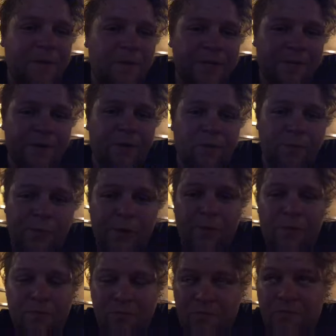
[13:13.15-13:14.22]
which we're
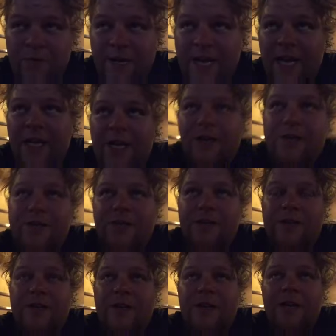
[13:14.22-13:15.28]
gonna go
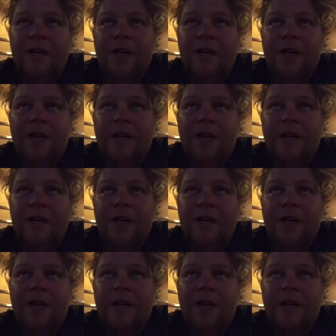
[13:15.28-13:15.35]
do.